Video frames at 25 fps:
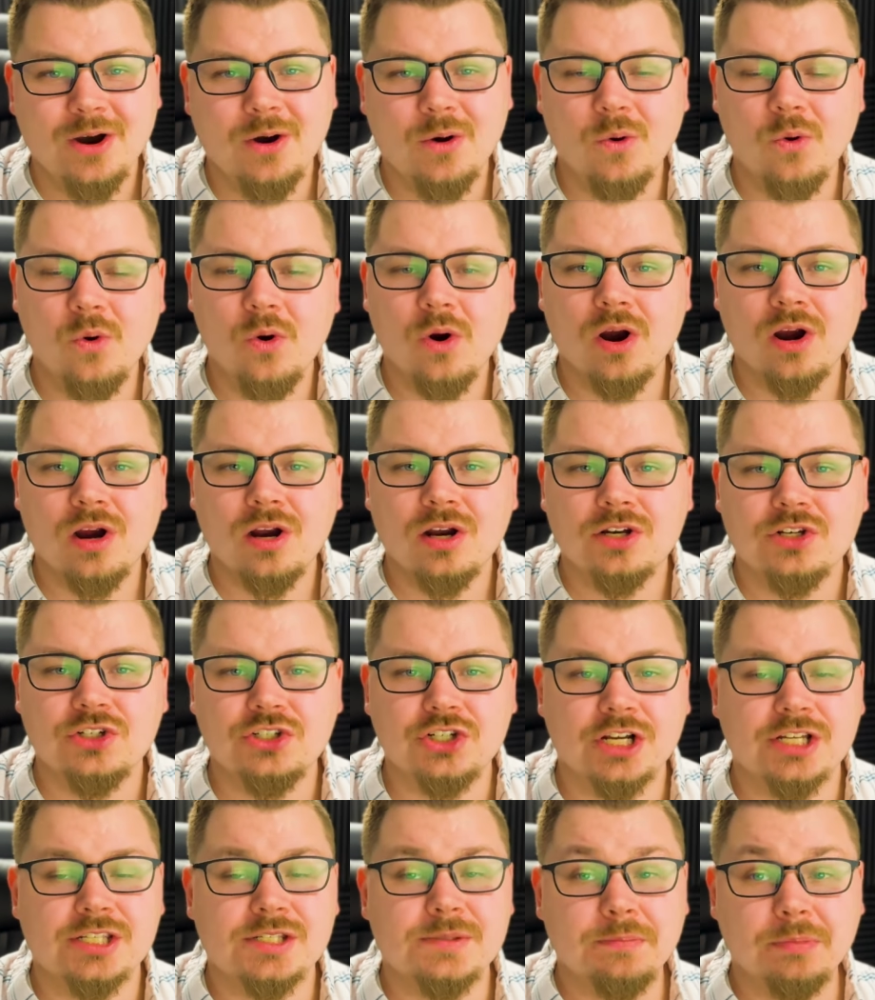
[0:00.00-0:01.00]
or
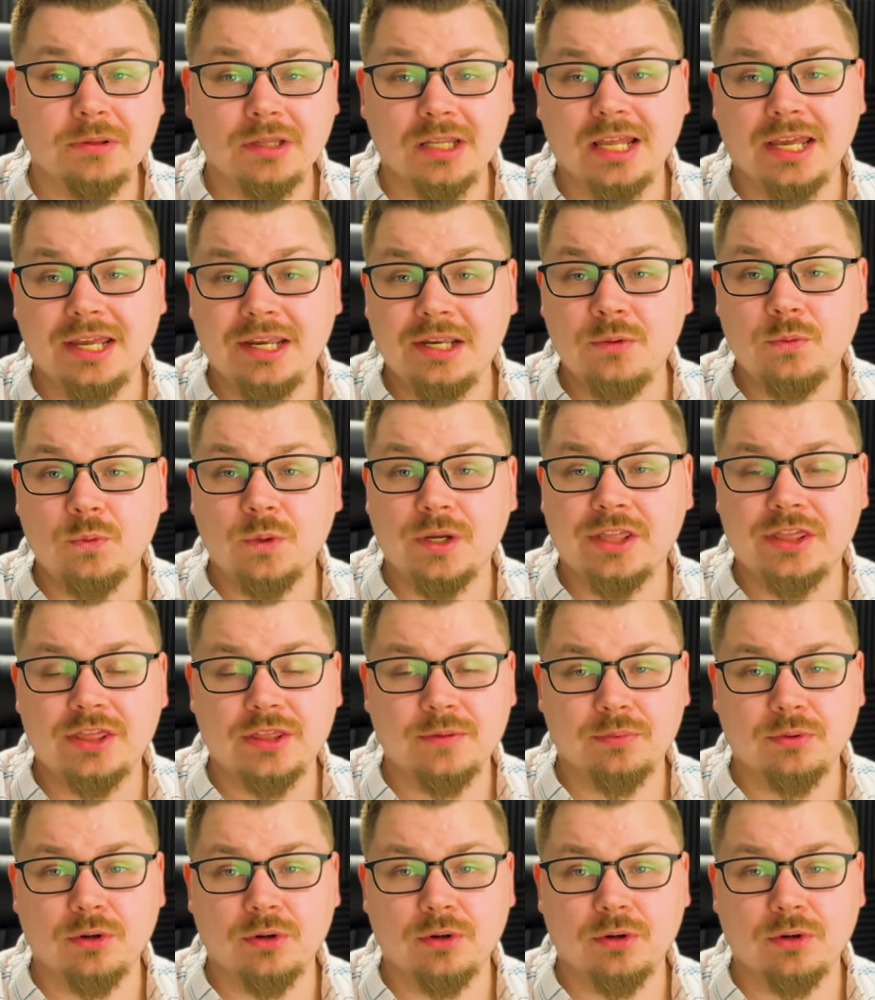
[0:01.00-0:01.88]
just play with the